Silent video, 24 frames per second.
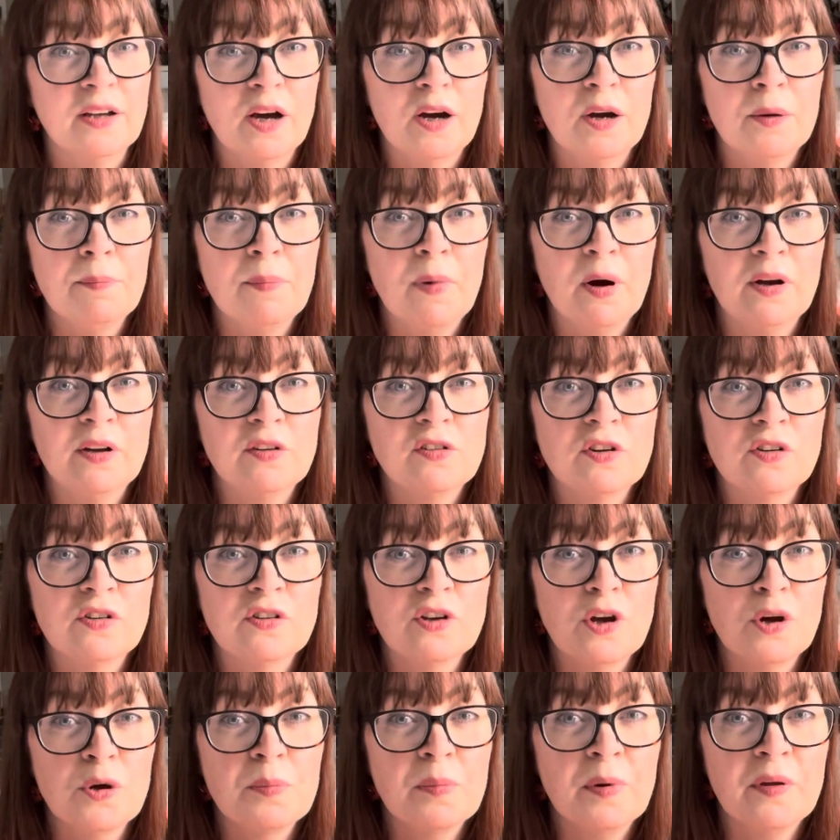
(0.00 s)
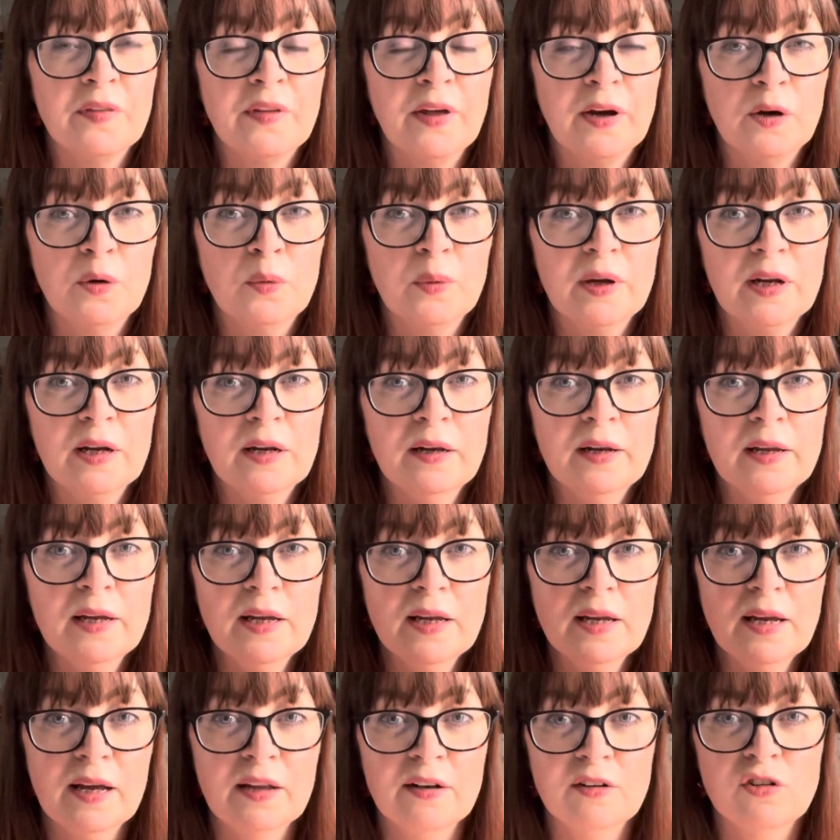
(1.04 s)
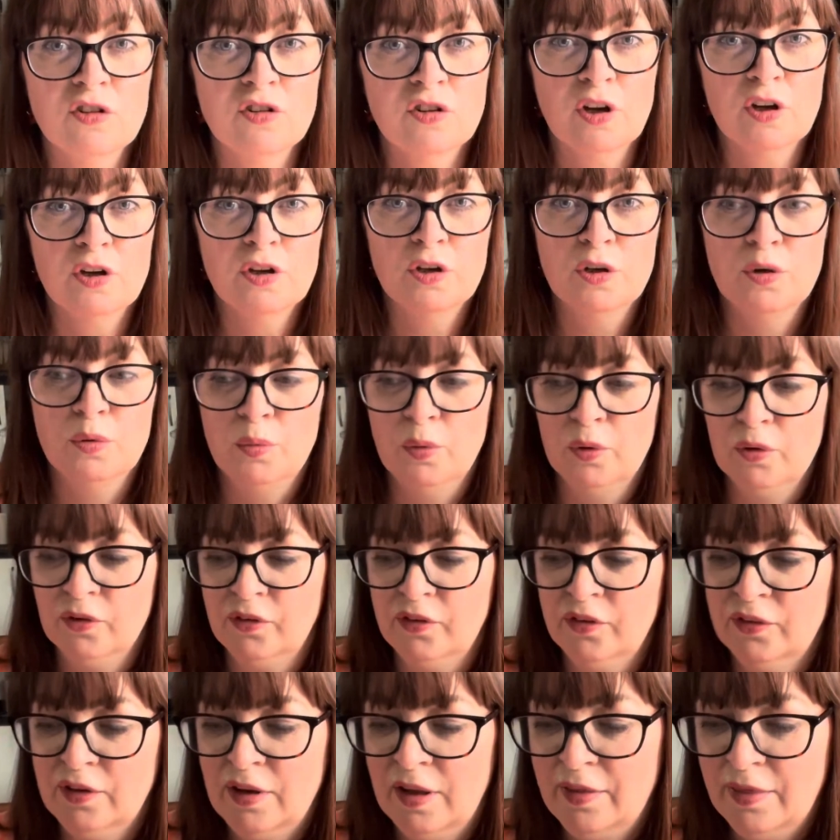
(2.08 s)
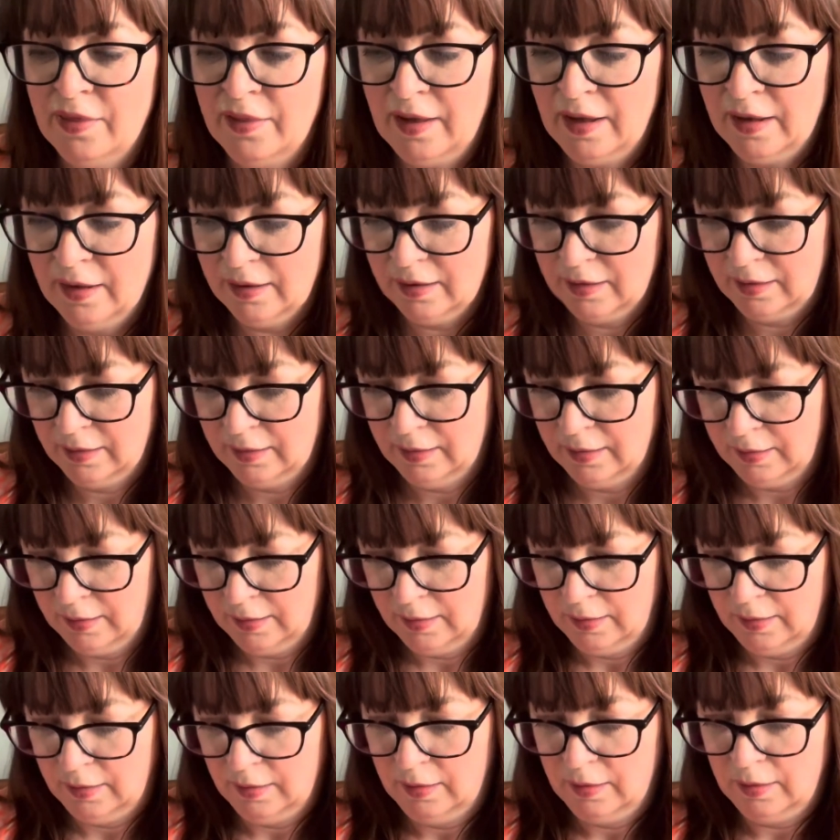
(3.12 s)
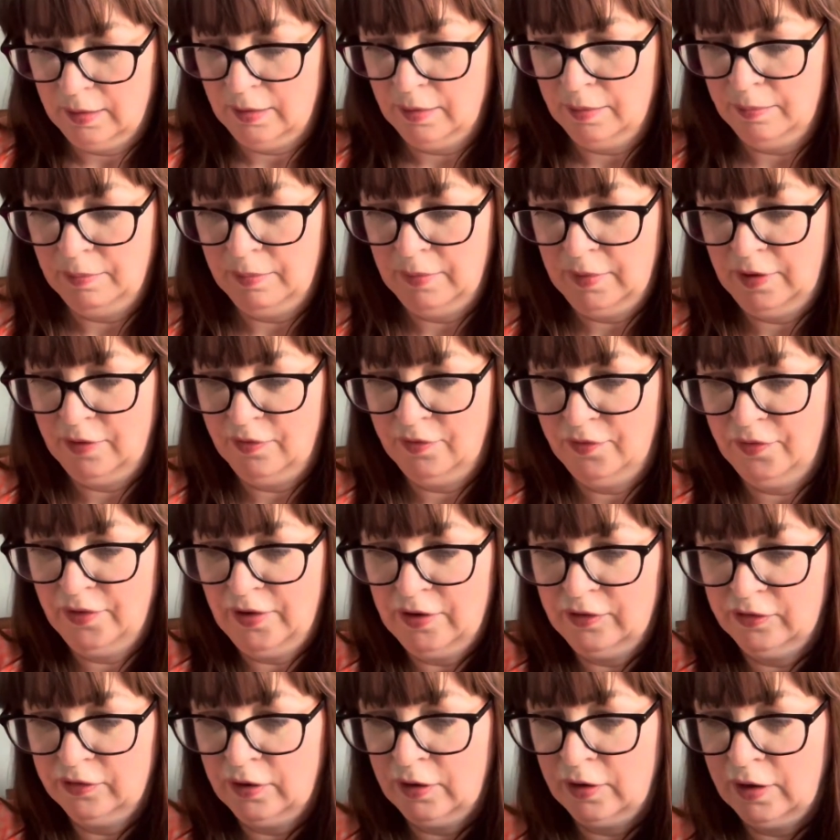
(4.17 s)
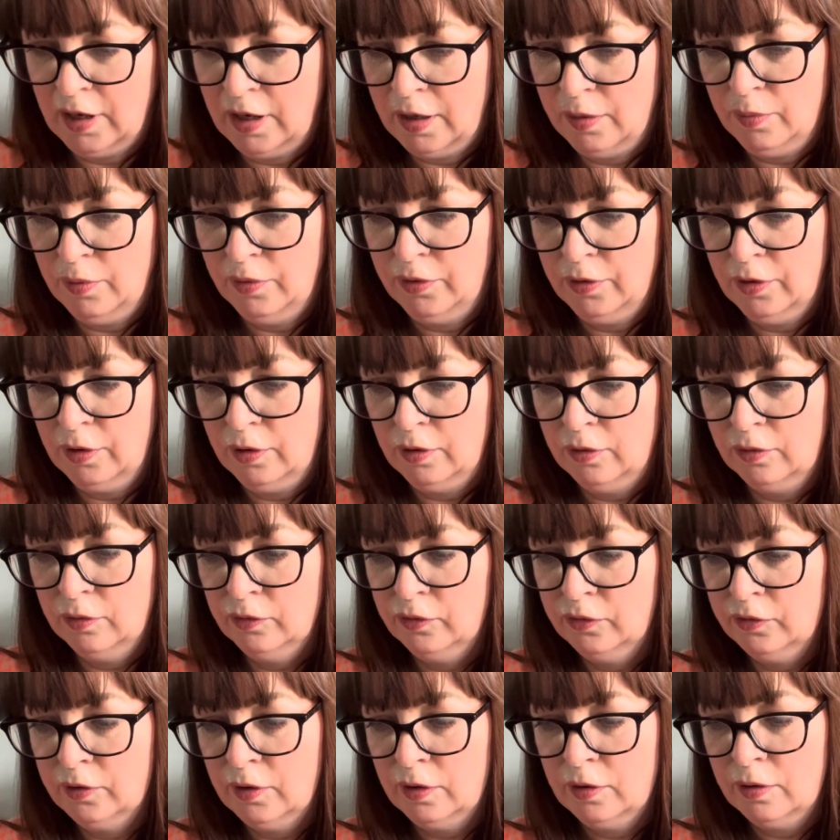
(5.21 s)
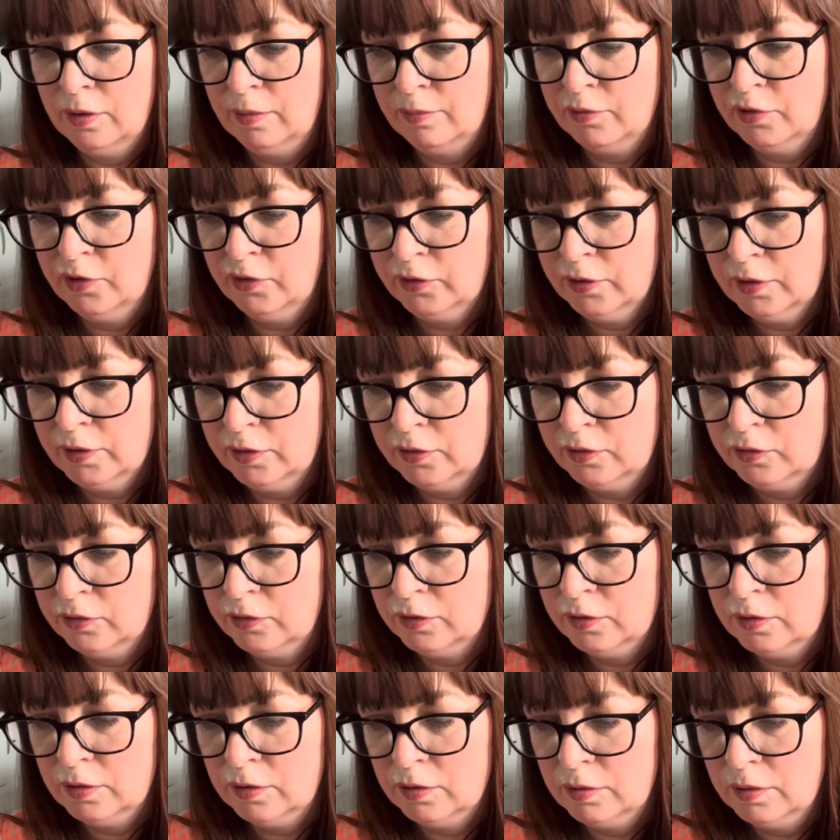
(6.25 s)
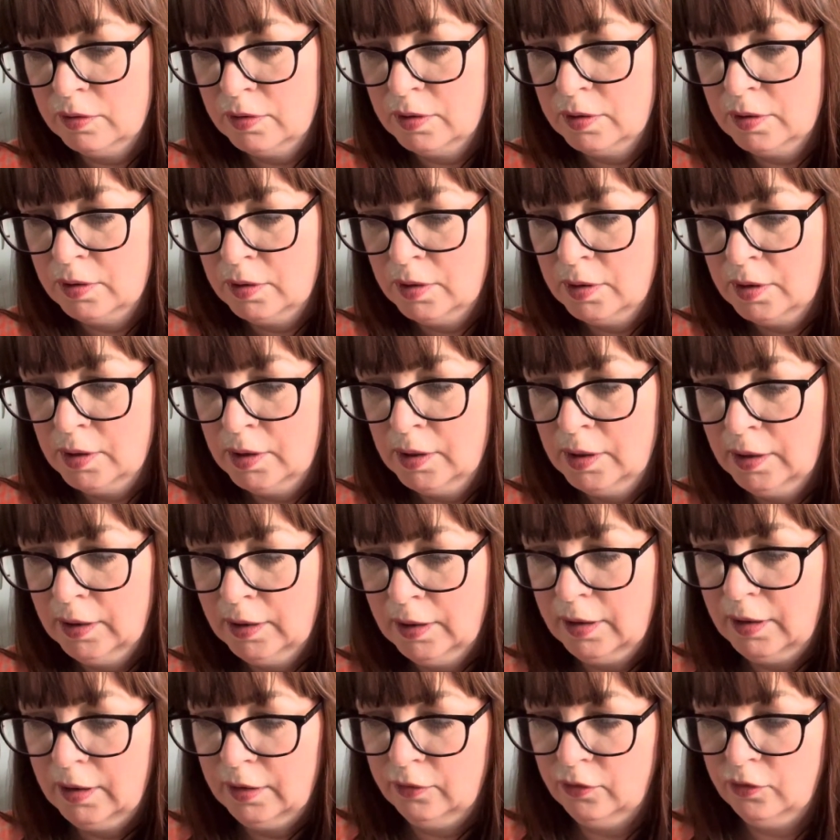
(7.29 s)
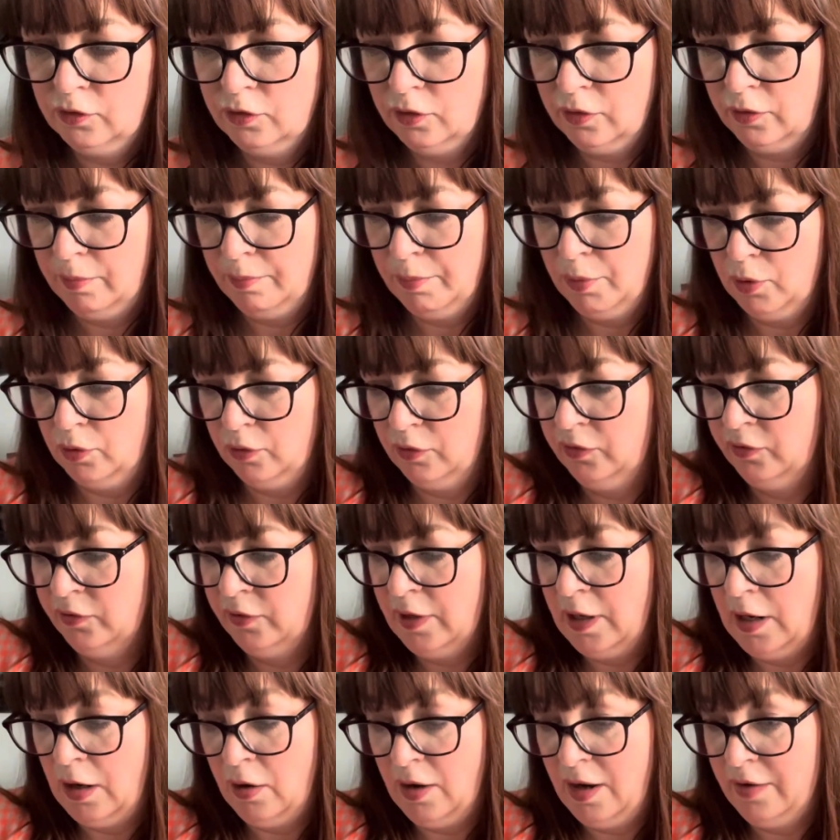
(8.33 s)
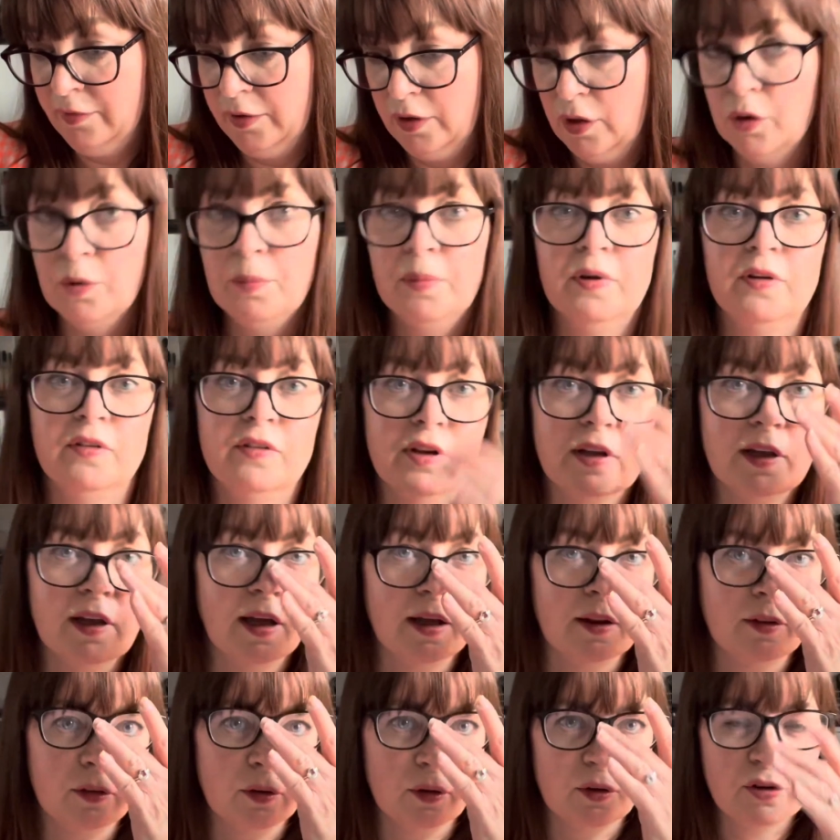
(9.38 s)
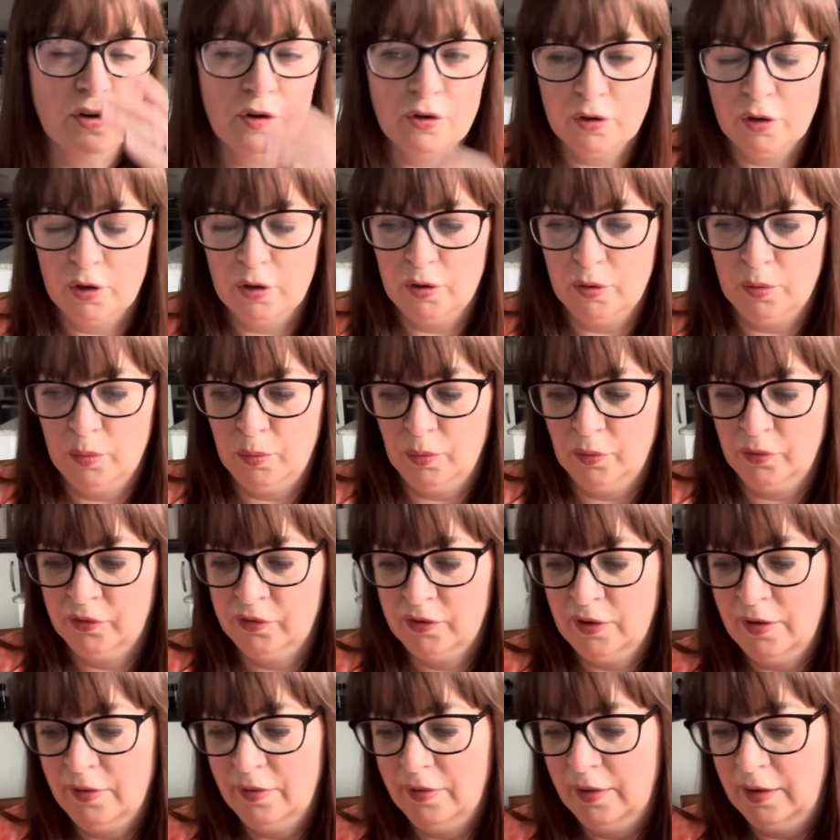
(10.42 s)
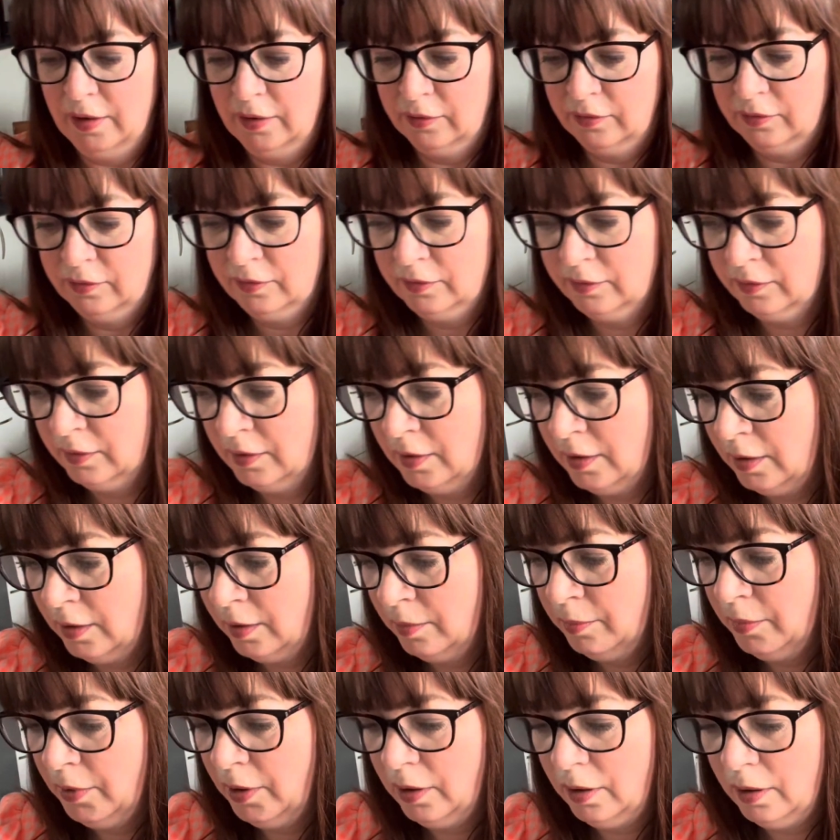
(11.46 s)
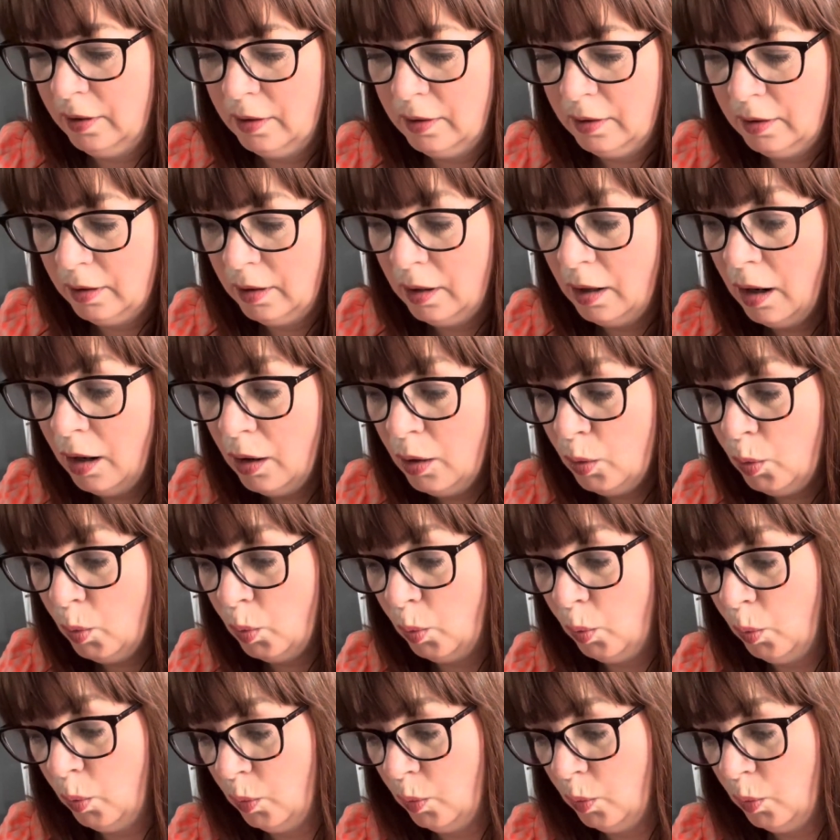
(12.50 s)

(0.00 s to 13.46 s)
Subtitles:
I might just open that quickly and show you what's in that. If that's okay with you. So I'm just going to get into the box now. I haven't opened it yet, so I don't know what's in this. But, oh,